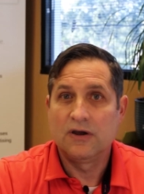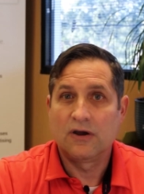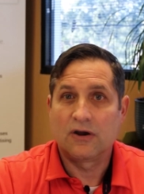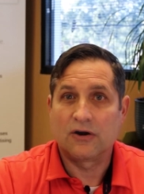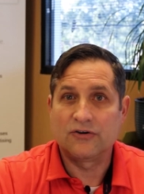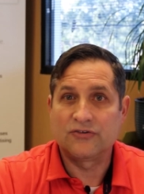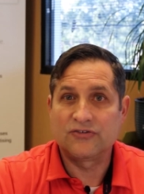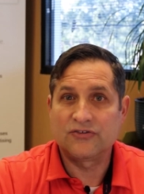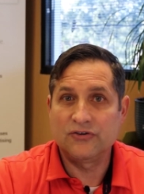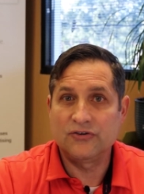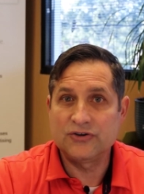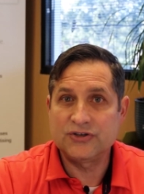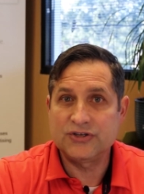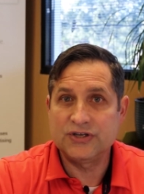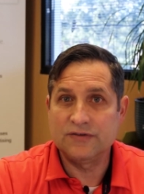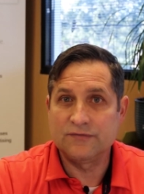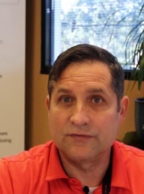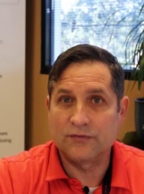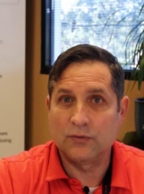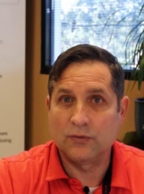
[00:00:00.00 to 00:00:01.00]
are
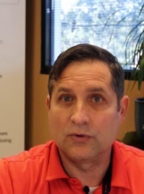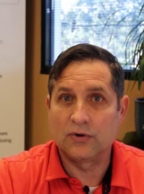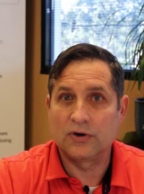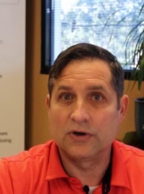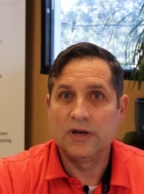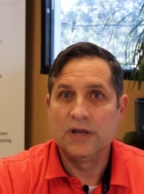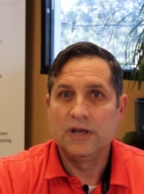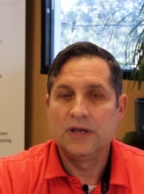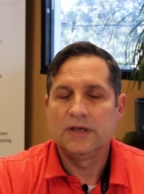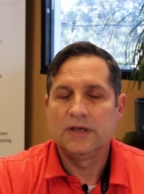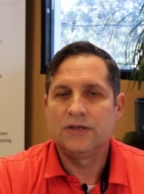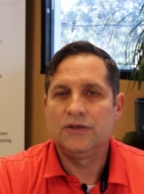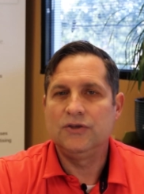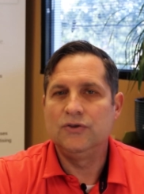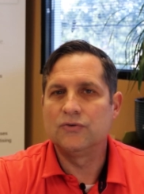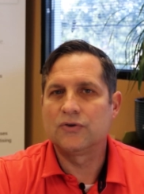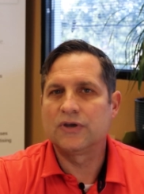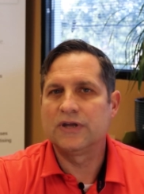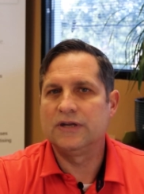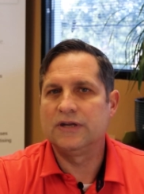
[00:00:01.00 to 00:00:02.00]
searching for,
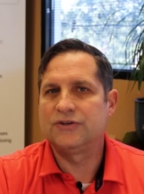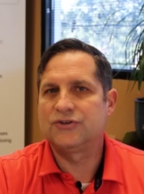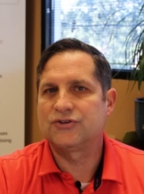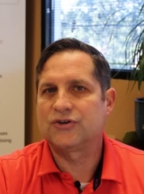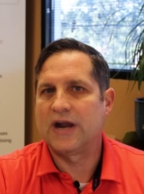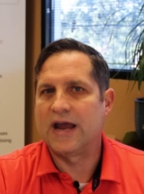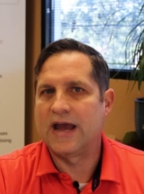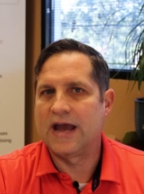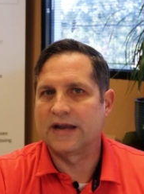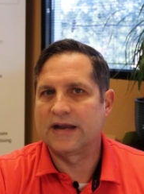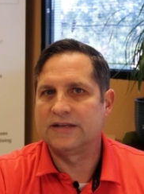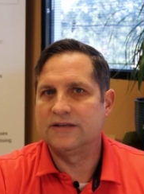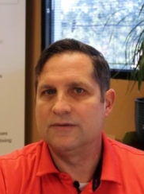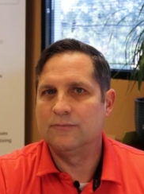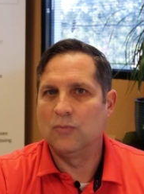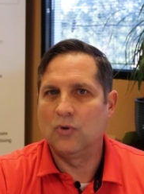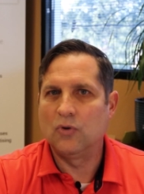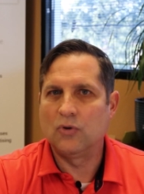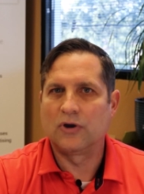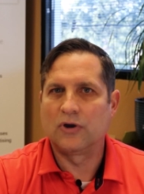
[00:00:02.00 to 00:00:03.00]
you can attract
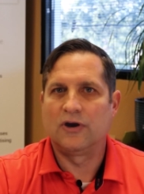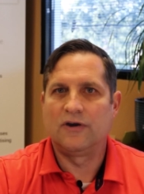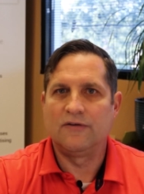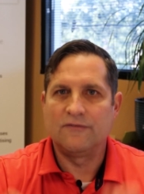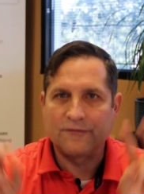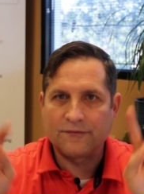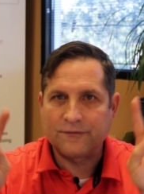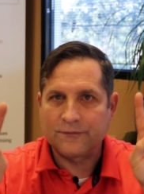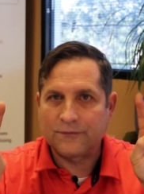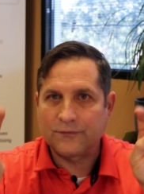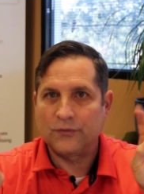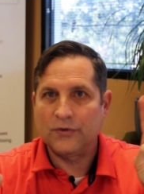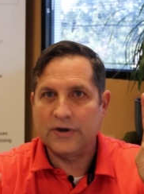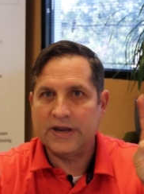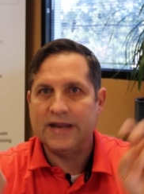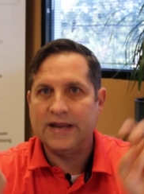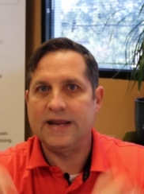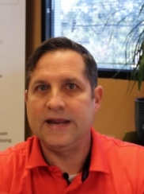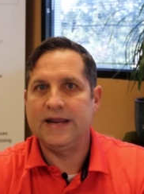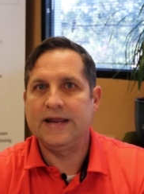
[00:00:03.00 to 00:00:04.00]
more
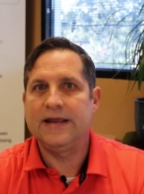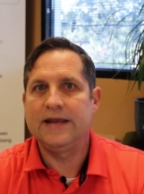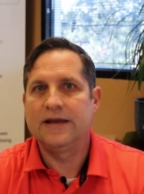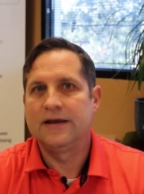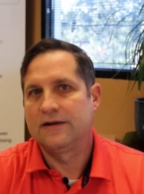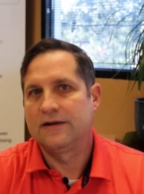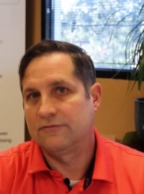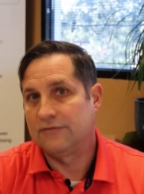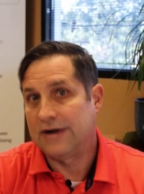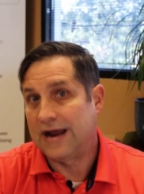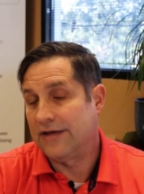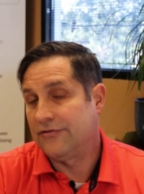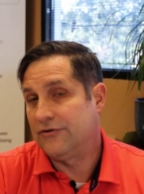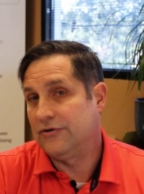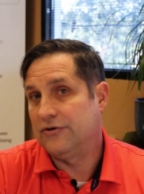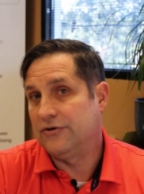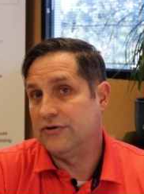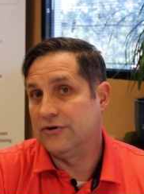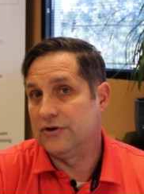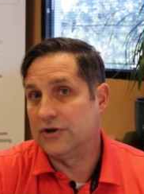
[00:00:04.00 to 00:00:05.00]
free,
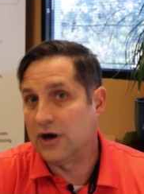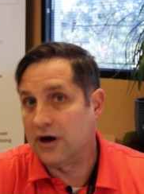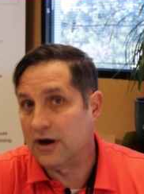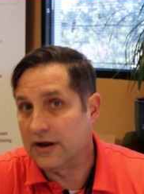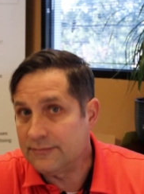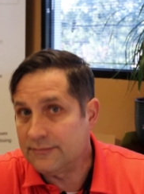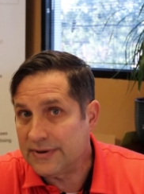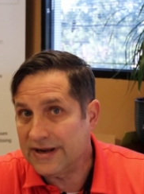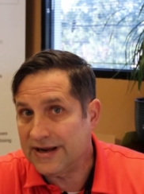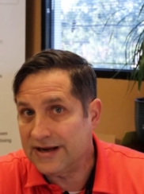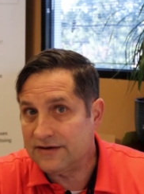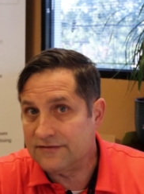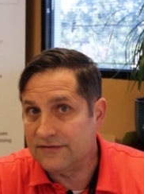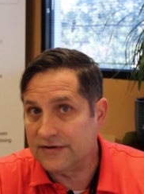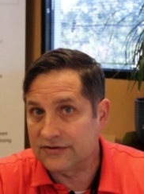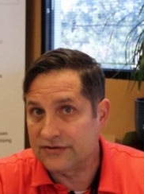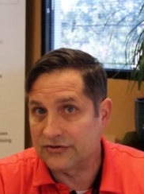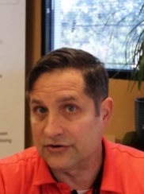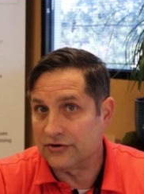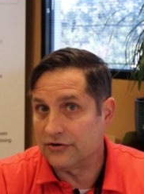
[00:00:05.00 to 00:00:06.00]
rather non-paid
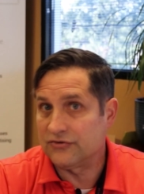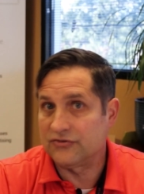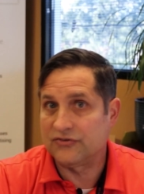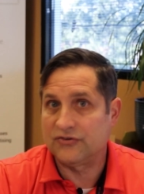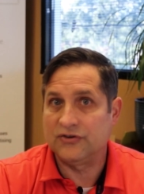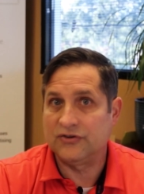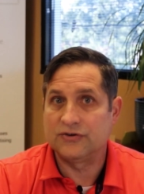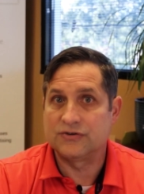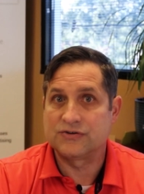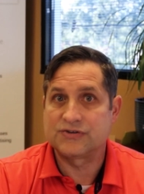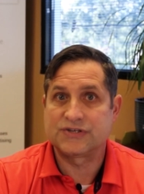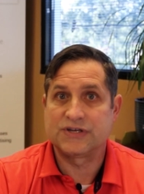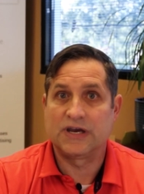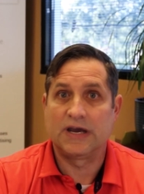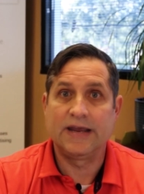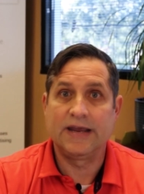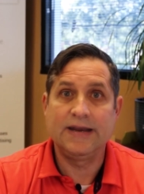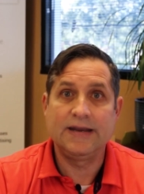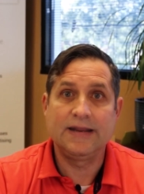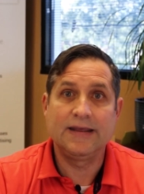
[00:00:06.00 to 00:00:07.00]
visitors to your
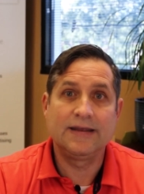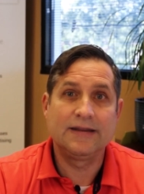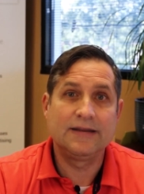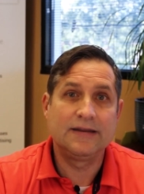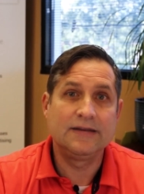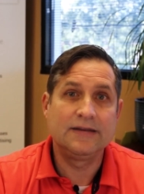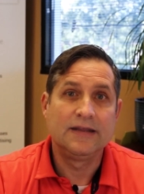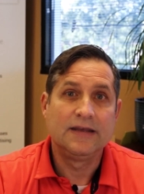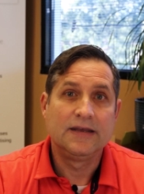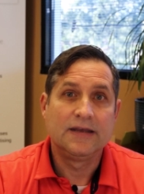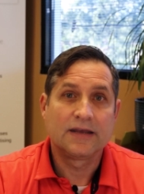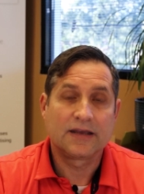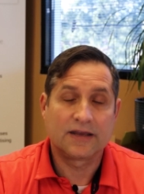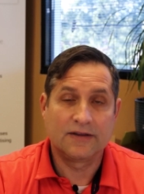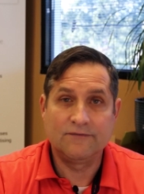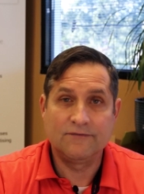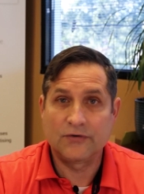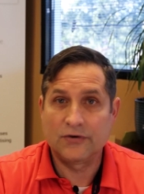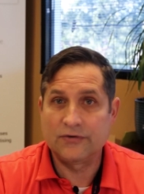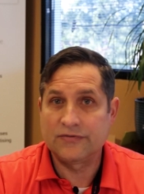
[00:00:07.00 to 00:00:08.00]
site and
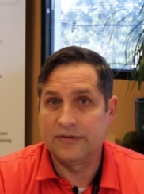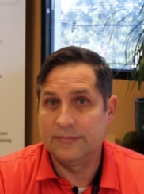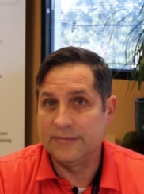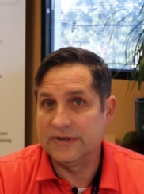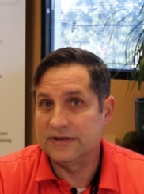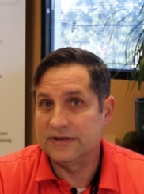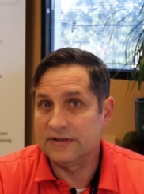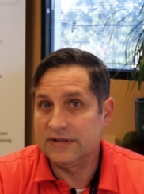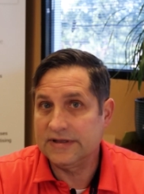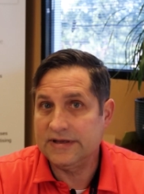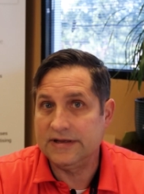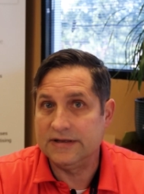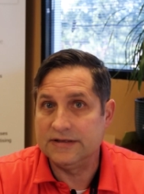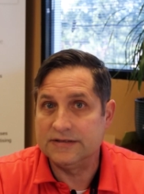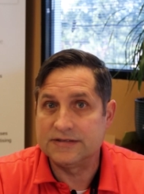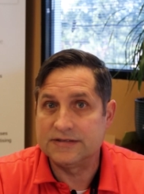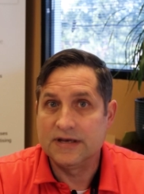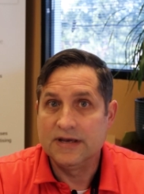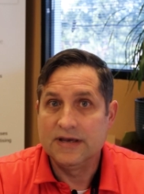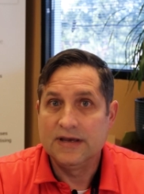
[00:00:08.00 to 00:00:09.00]
convert them into
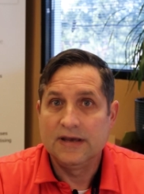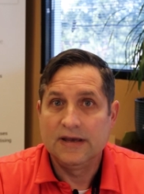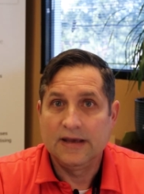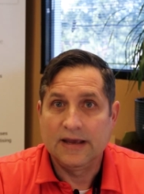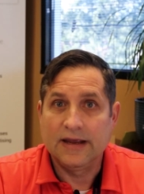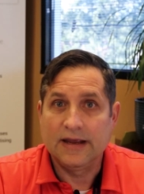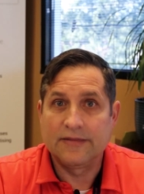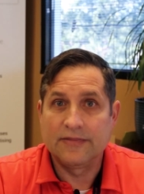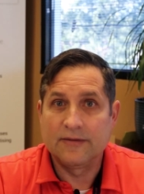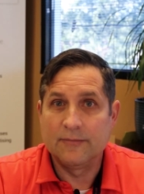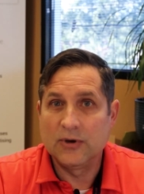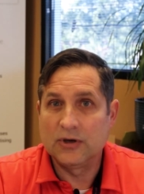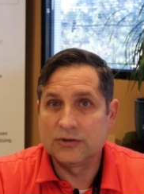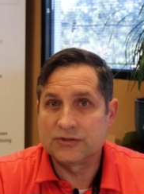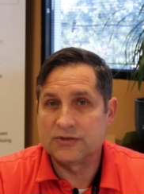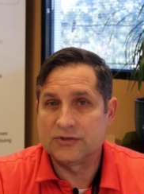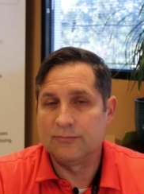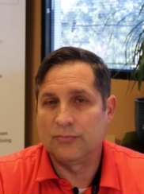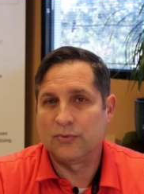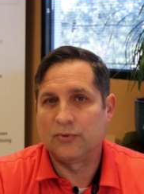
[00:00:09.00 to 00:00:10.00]
leads. And the
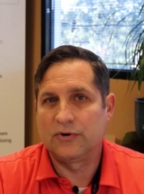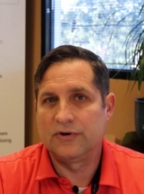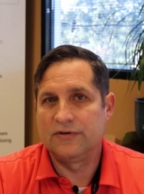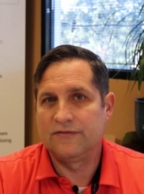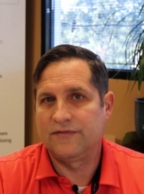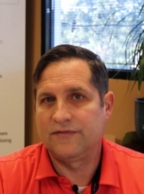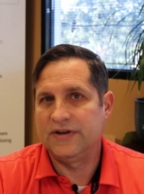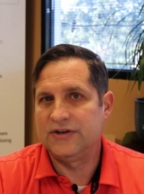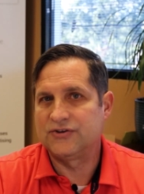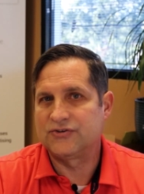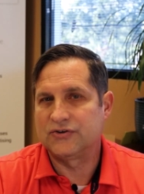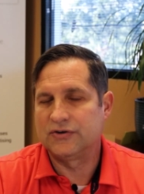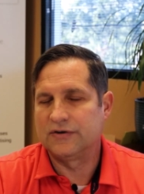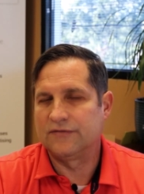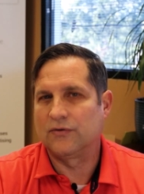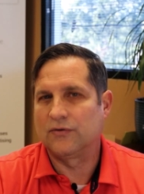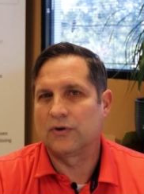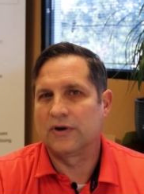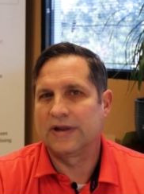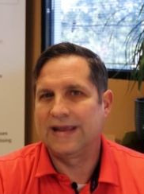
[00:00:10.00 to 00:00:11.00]
most important feature
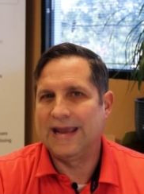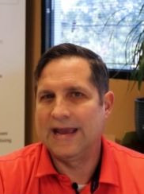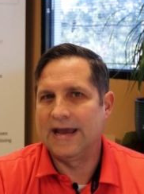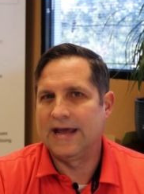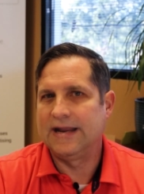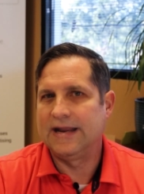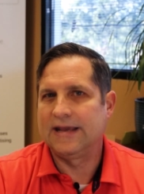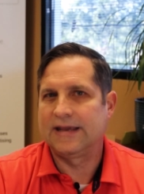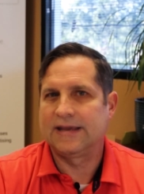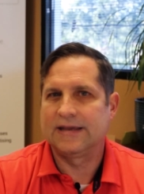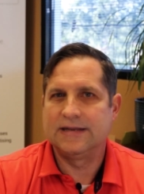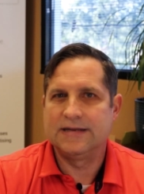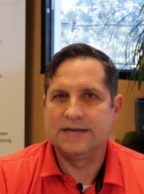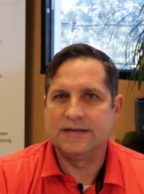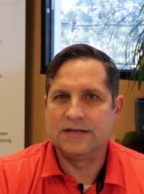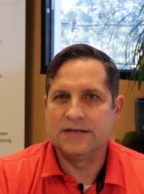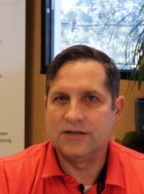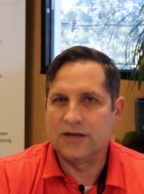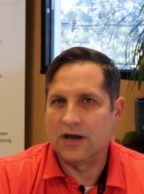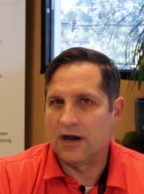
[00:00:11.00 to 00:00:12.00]
of organic
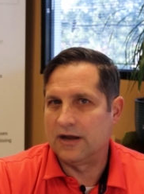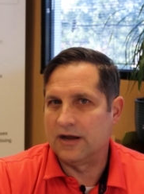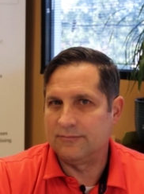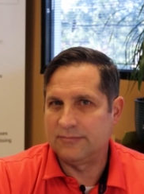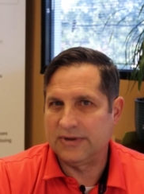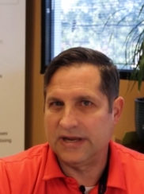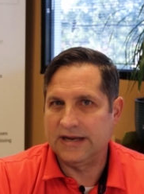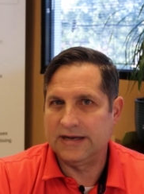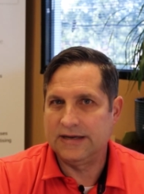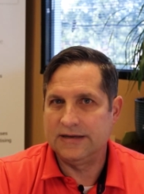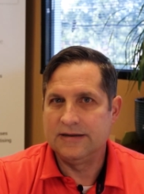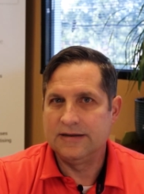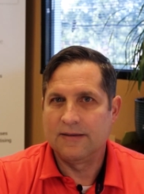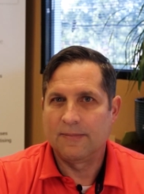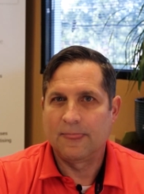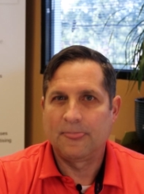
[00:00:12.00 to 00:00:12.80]
and non-paid